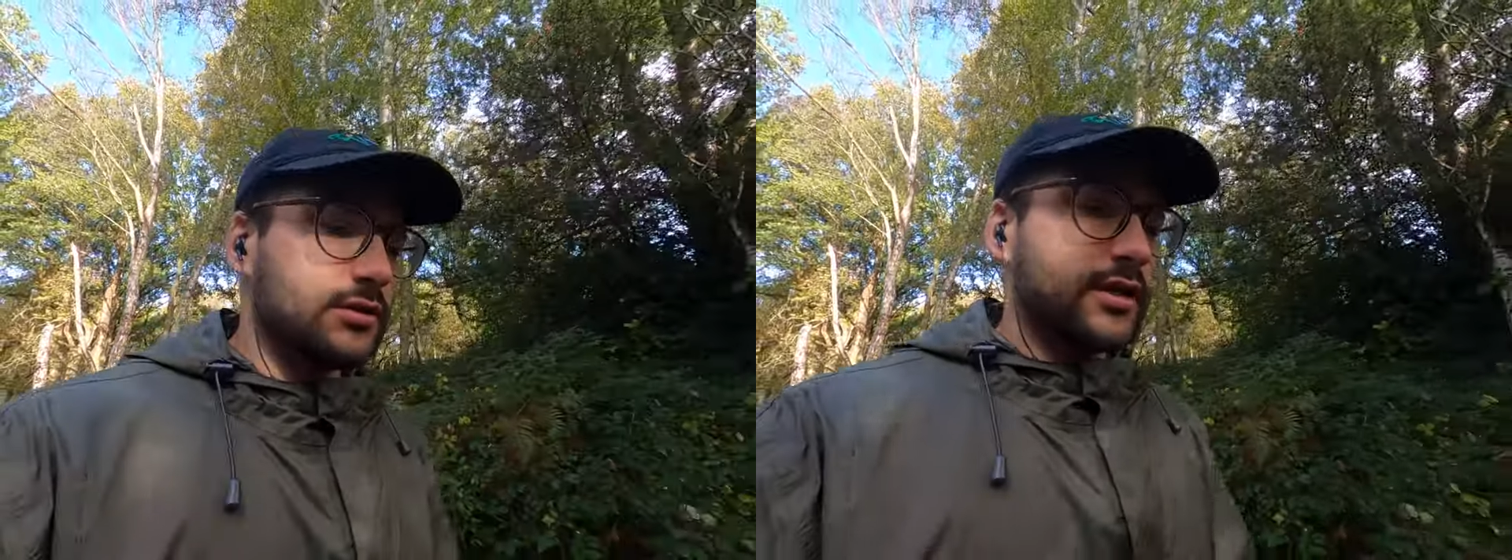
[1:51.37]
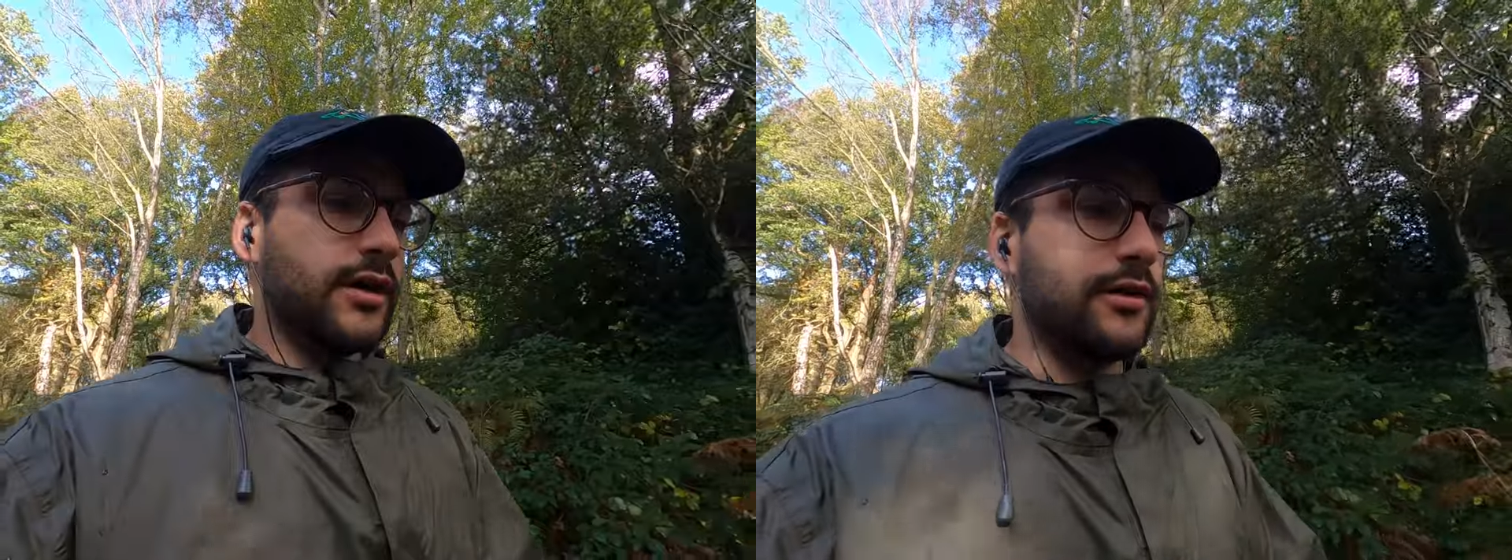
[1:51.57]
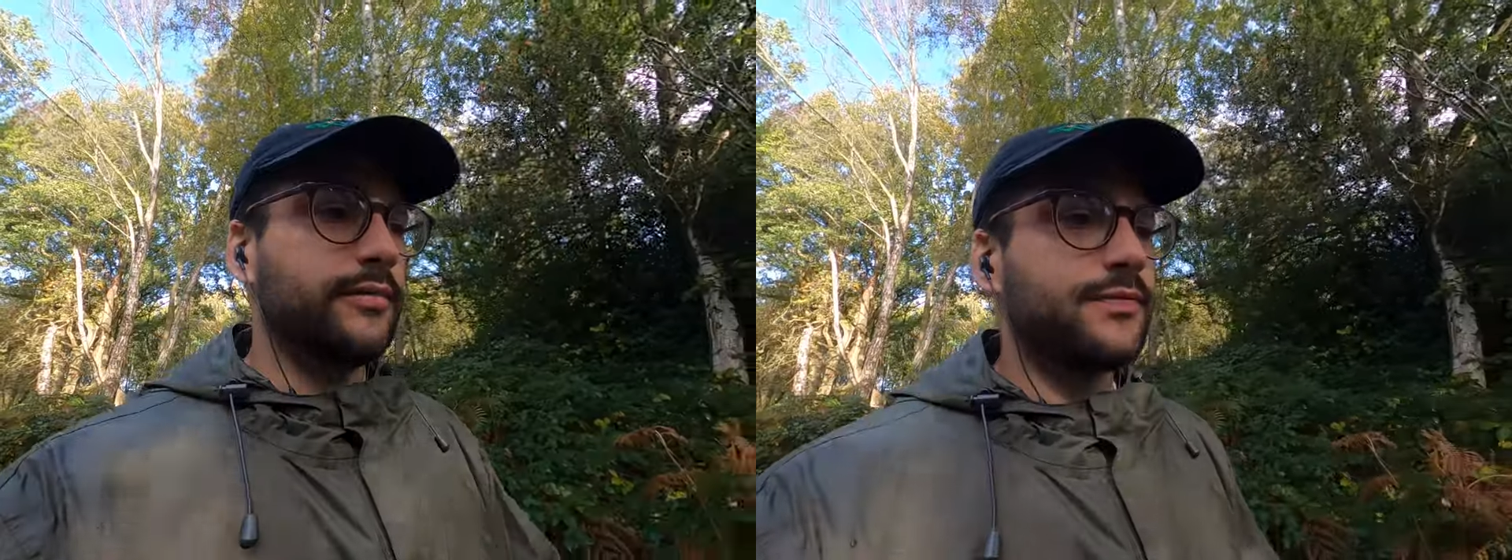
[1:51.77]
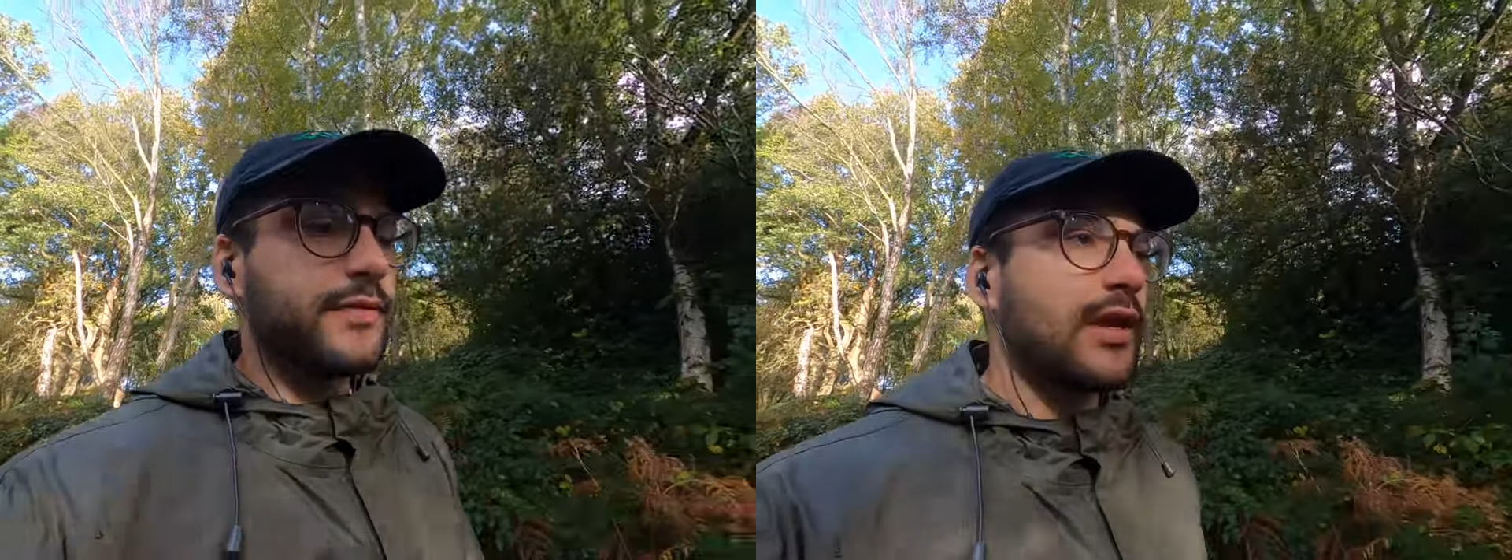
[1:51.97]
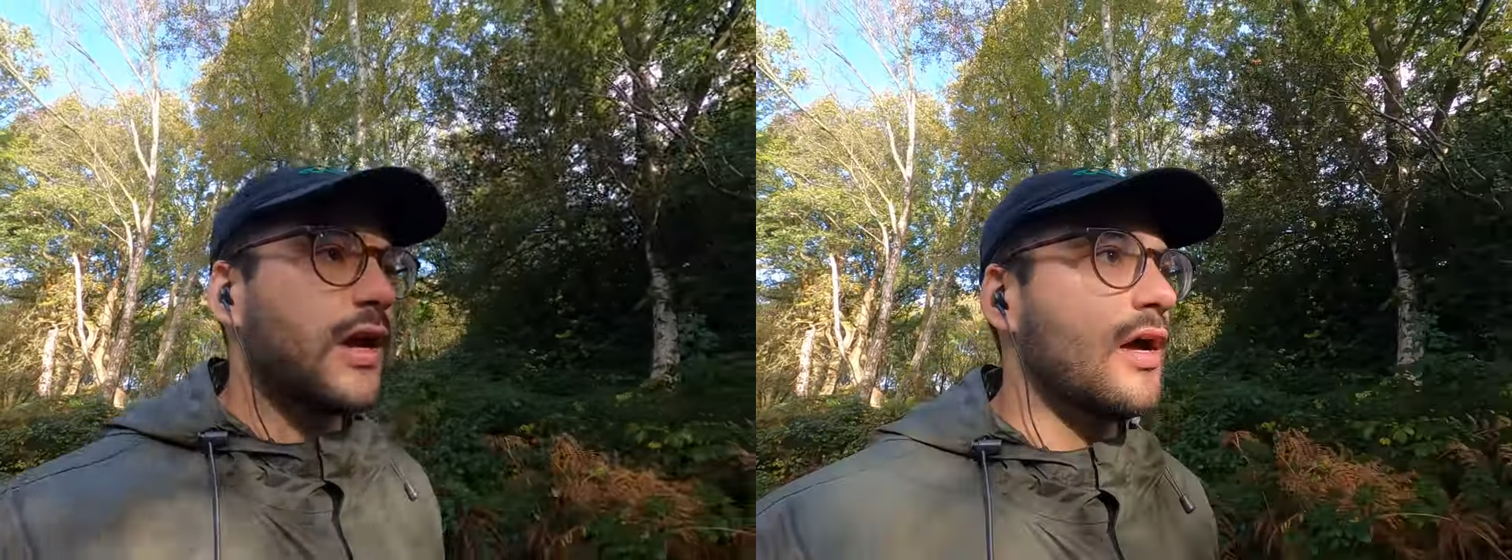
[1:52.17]
So
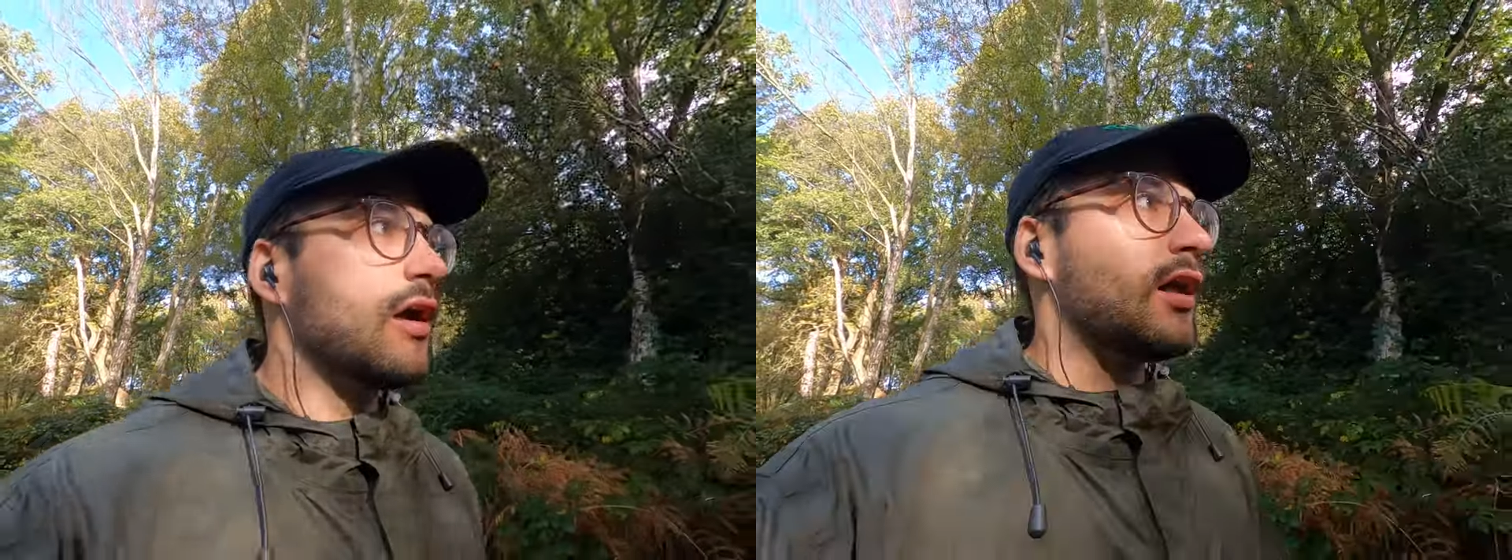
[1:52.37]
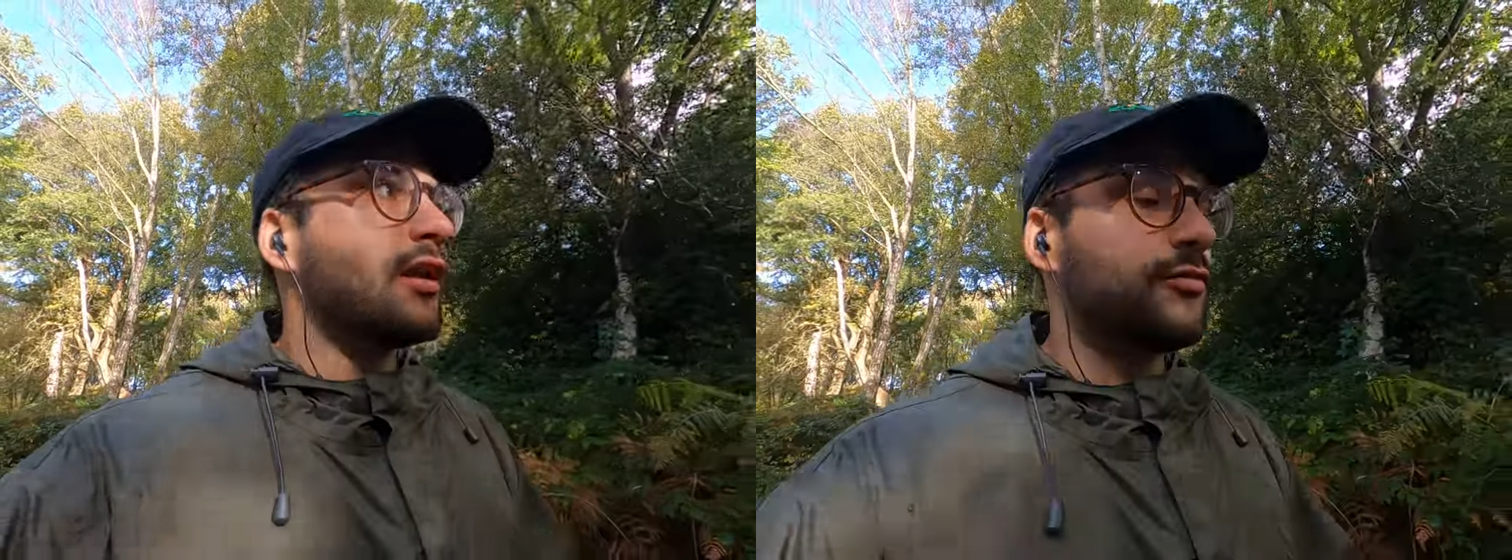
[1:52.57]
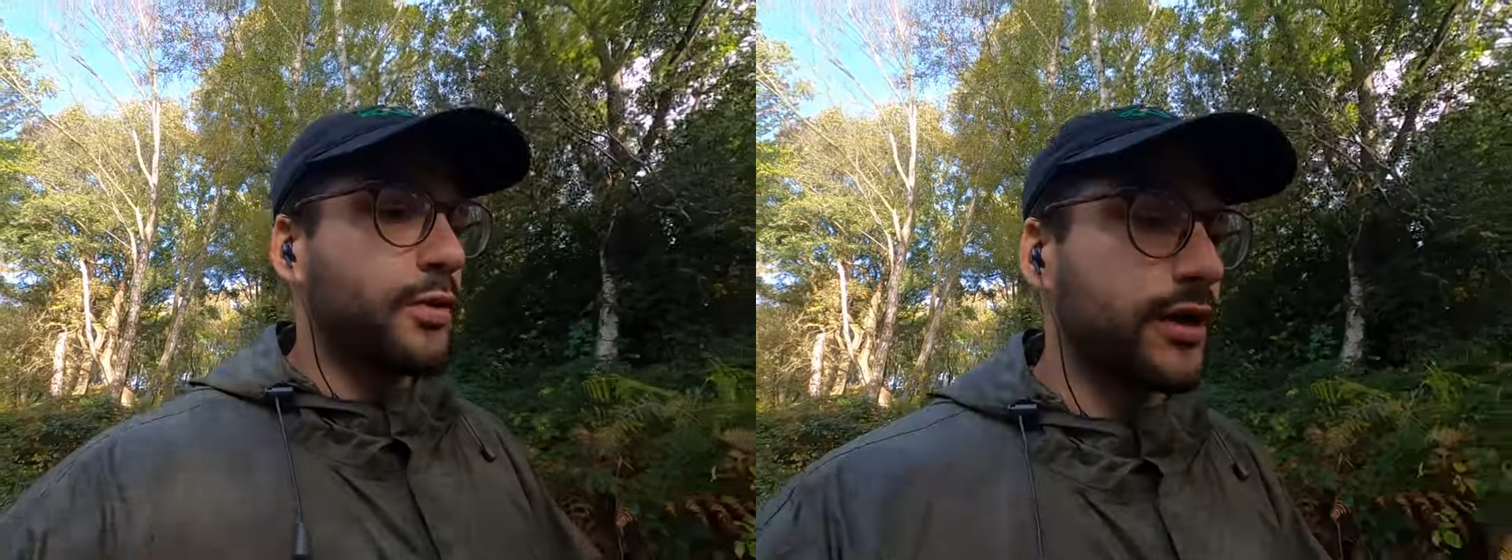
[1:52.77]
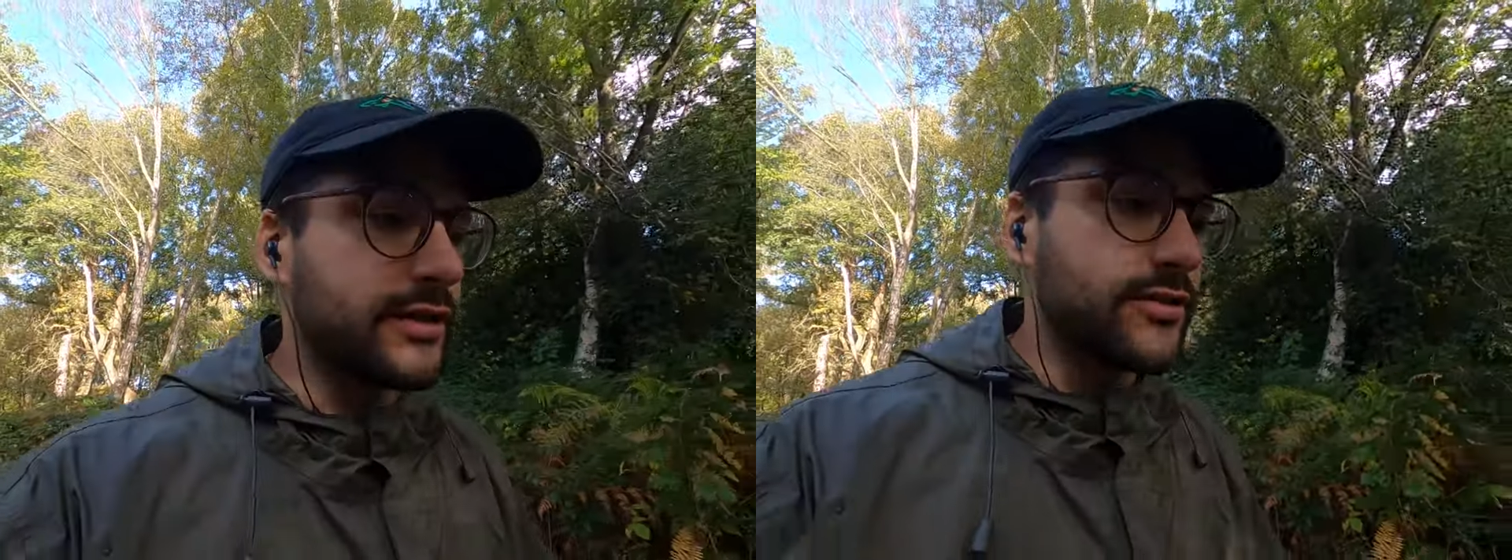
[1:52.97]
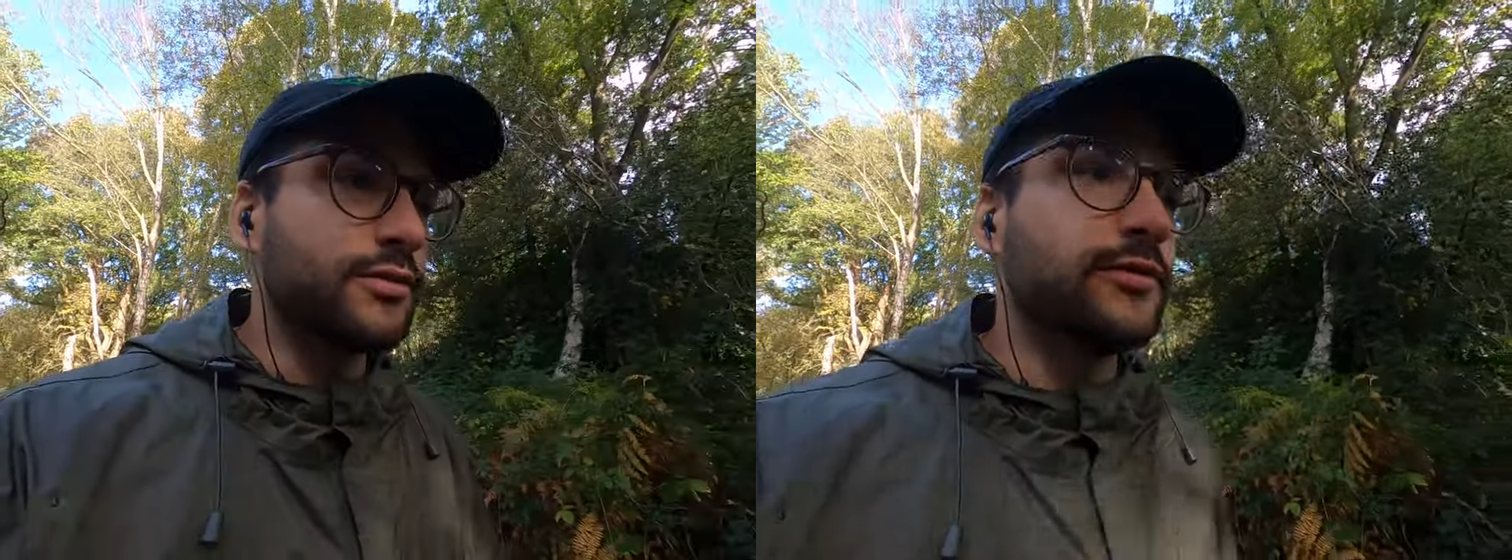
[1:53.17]
I love what
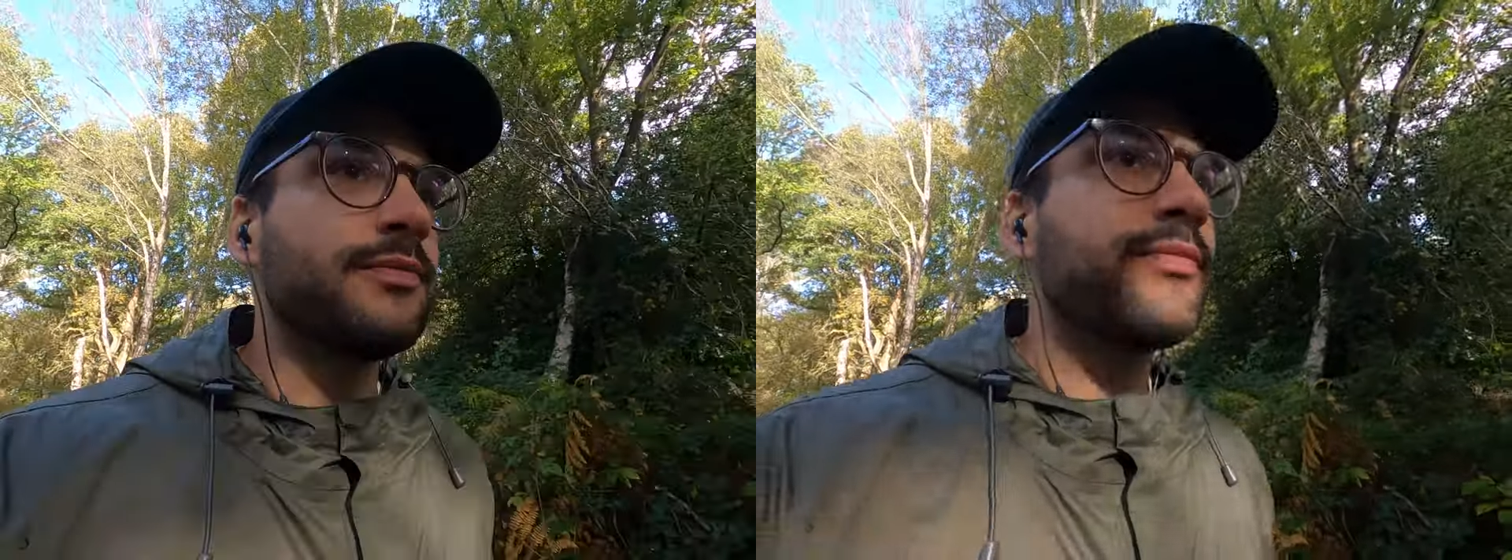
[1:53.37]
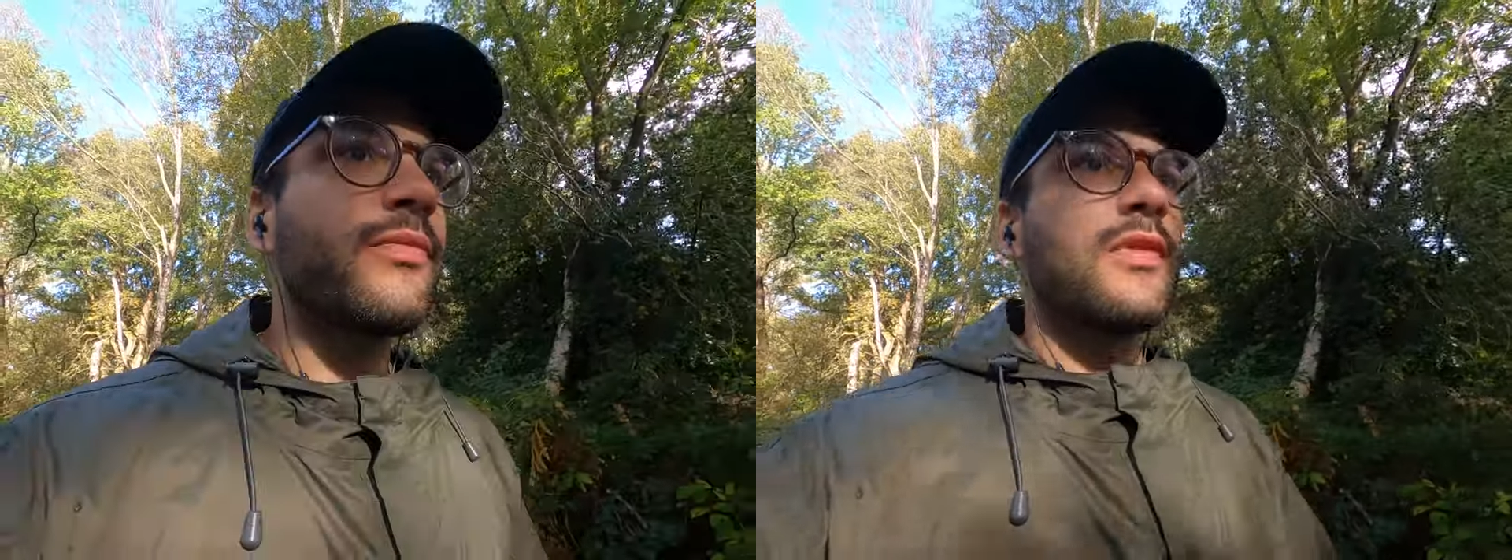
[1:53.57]
I do.